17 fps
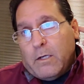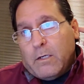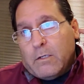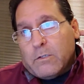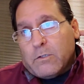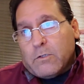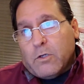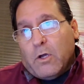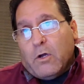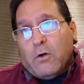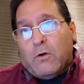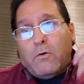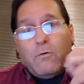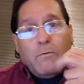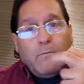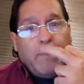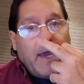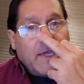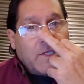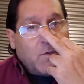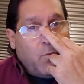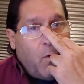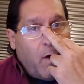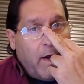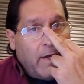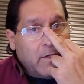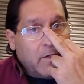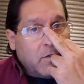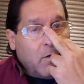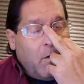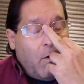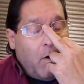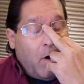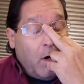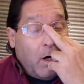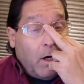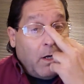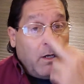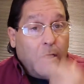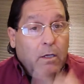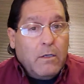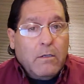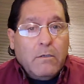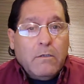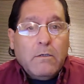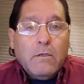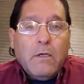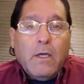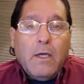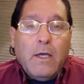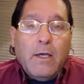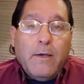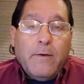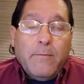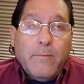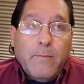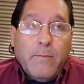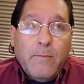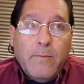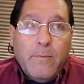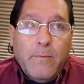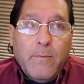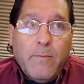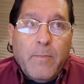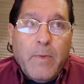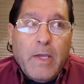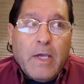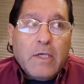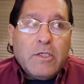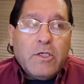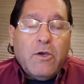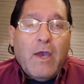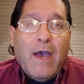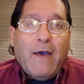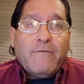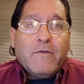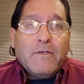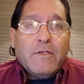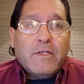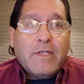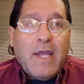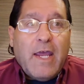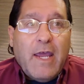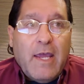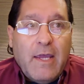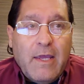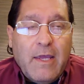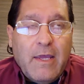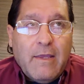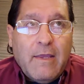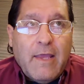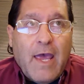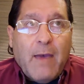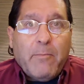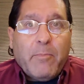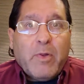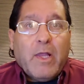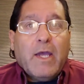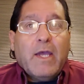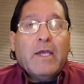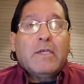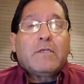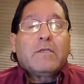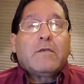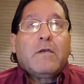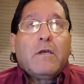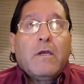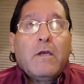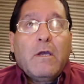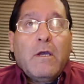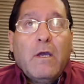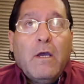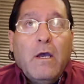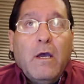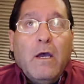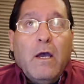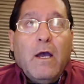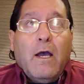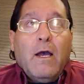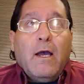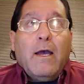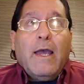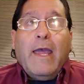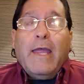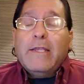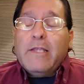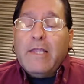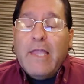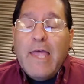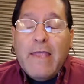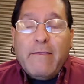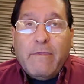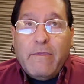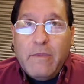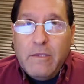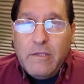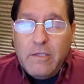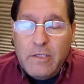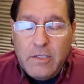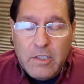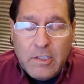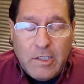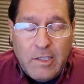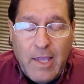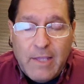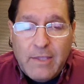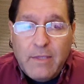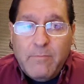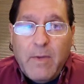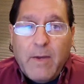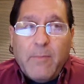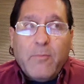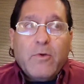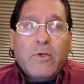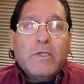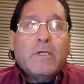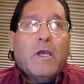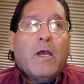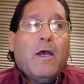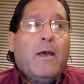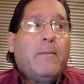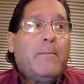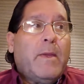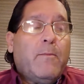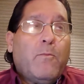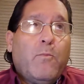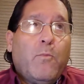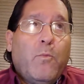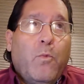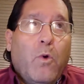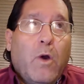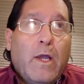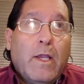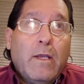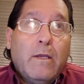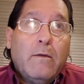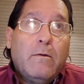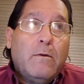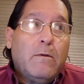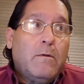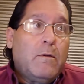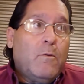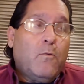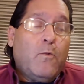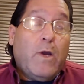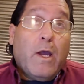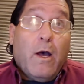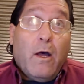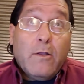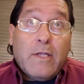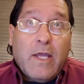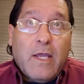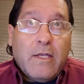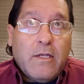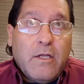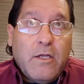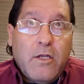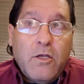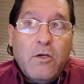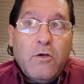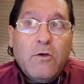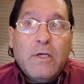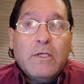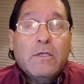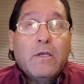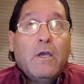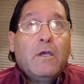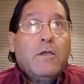So that's why it's so hard, because you have to stay in that place, and let the memories come. And what we all tend to do is,